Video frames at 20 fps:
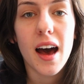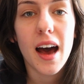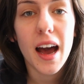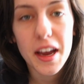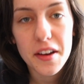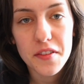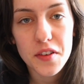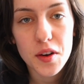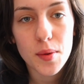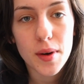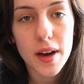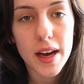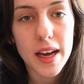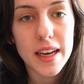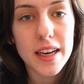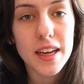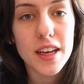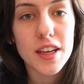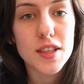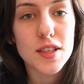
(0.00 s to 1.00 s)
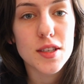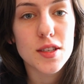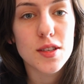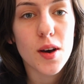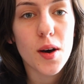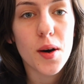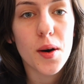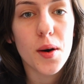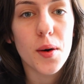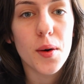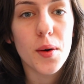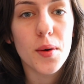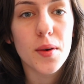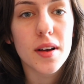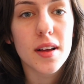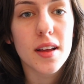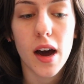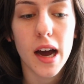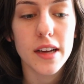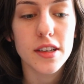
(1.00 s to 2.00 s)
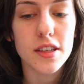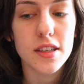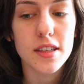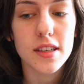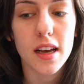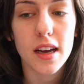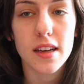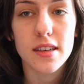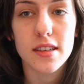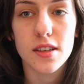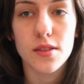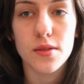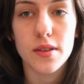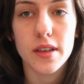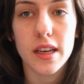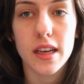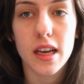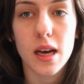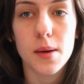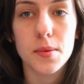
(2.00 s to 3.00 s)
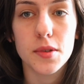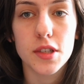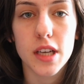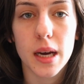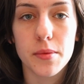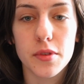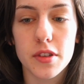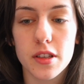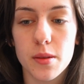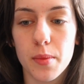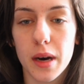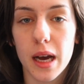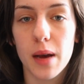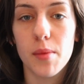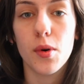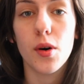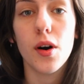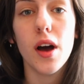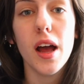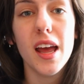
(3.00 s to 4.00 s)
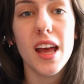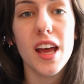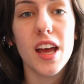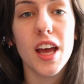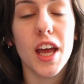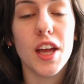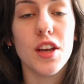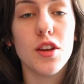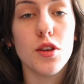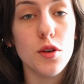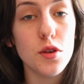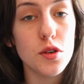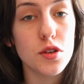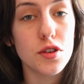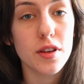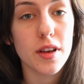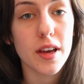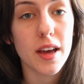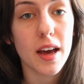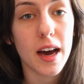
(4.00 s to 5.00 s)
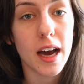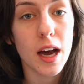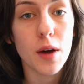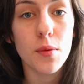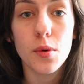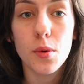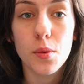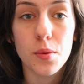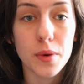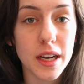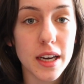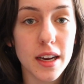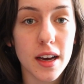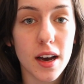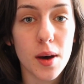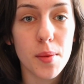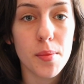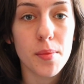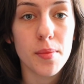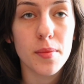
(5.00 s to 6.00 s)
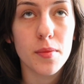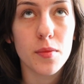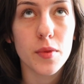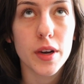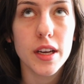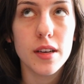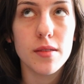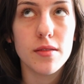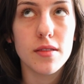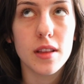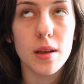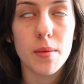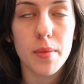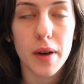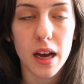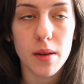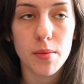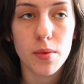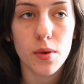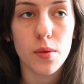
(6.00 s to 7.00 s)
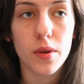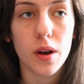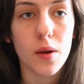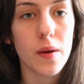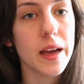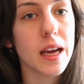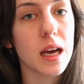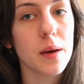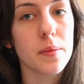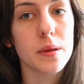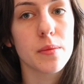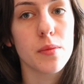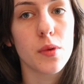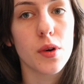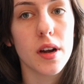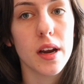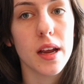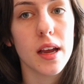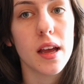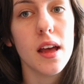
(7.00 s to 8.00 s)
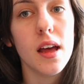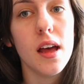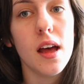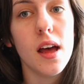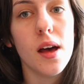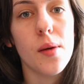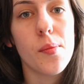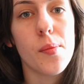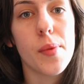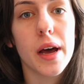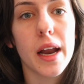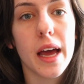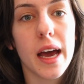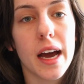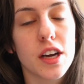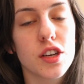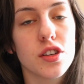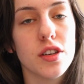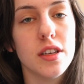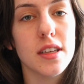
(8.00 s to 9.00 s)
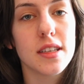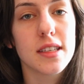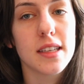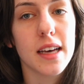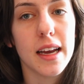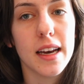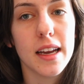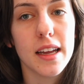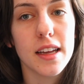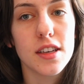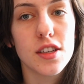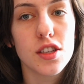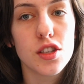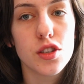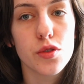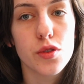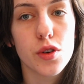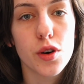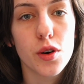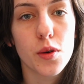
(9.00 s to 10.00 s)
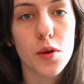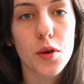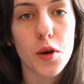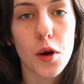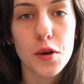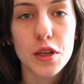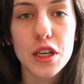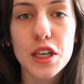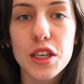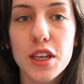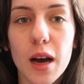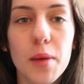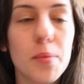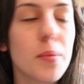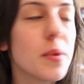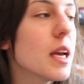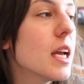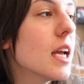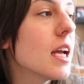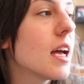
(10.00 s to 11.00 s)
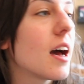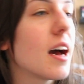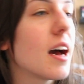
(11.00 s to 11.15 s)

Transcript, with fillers: Hi everyone, so I just got done reading a couple chapters of the Bible, and usually I will read um read the Bible when I wake up in the morning, but I actually decided to go grocery shopping